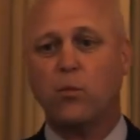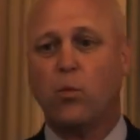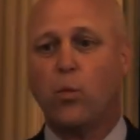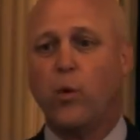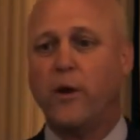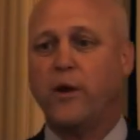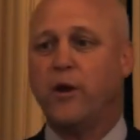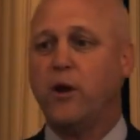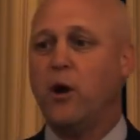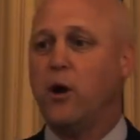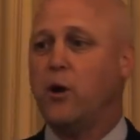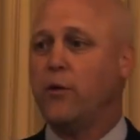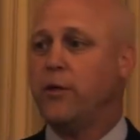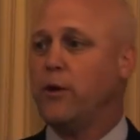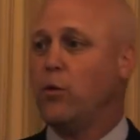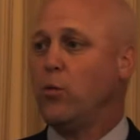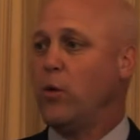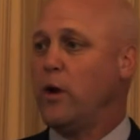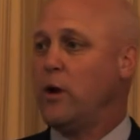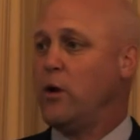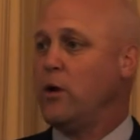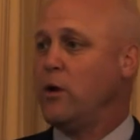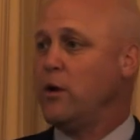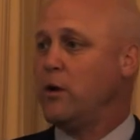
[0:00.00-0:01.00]
We know
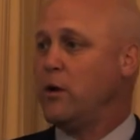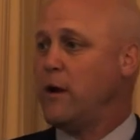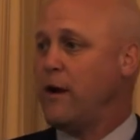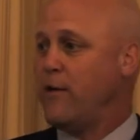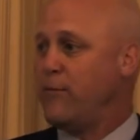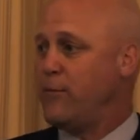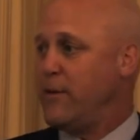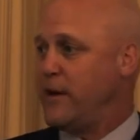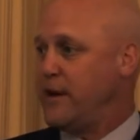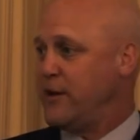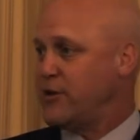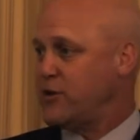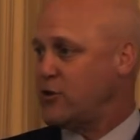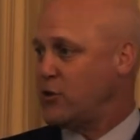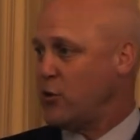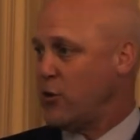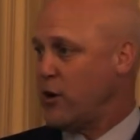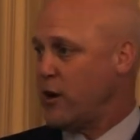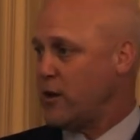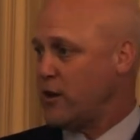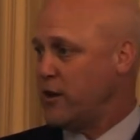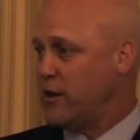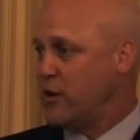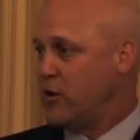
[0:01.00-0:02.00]
that we have been
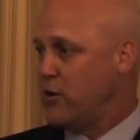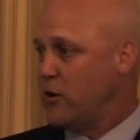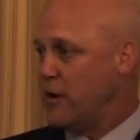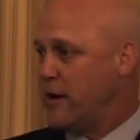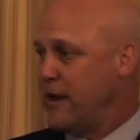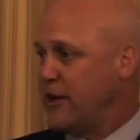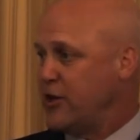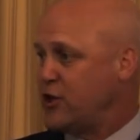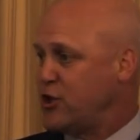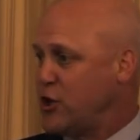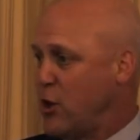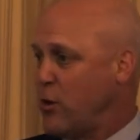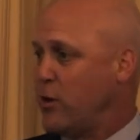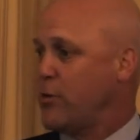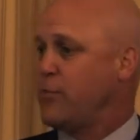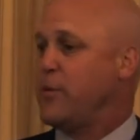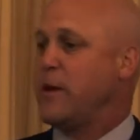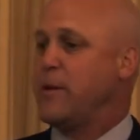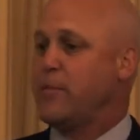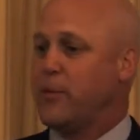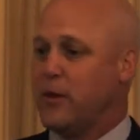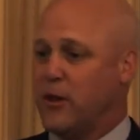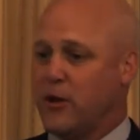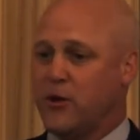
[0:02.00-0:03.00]
historically good at showing
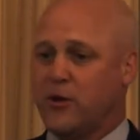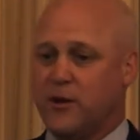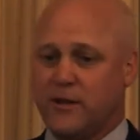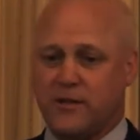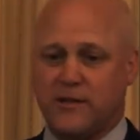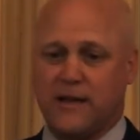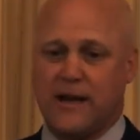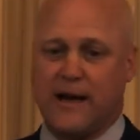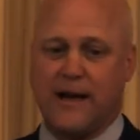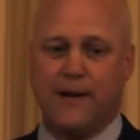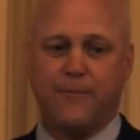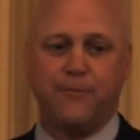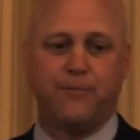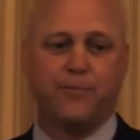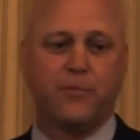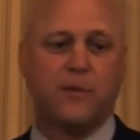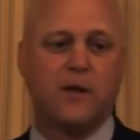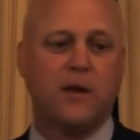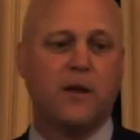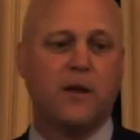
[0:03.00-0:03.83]
people a good time.